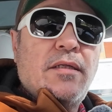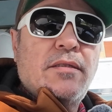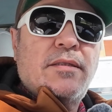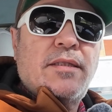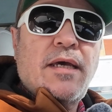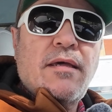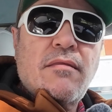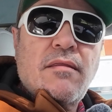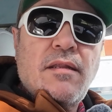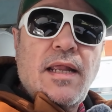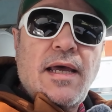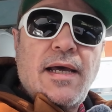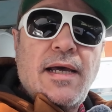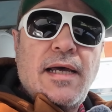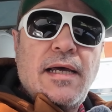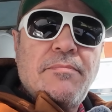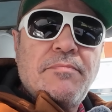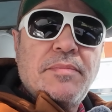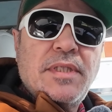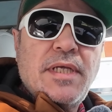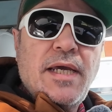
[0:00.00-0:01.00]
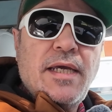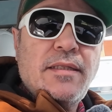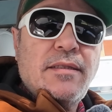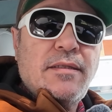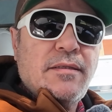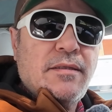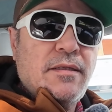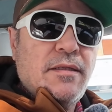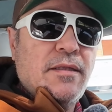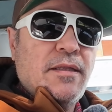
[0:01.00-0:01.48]
Tesla
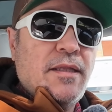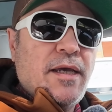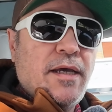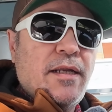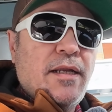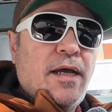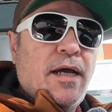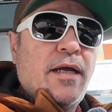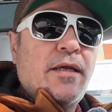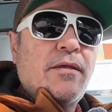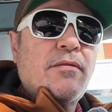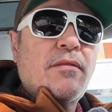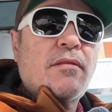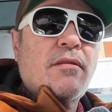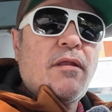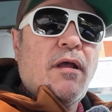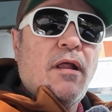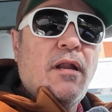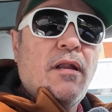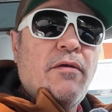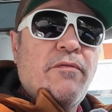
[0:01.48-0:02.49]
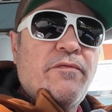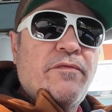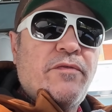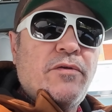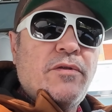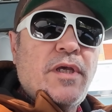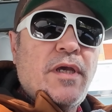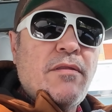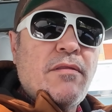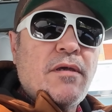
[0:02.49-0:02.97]
update that I installed a
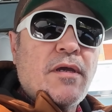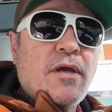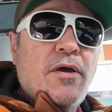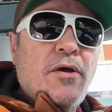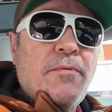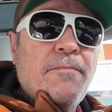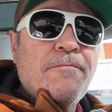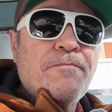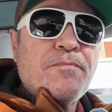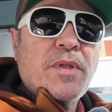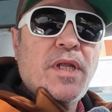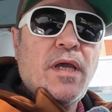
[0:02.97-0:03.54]
few days ago.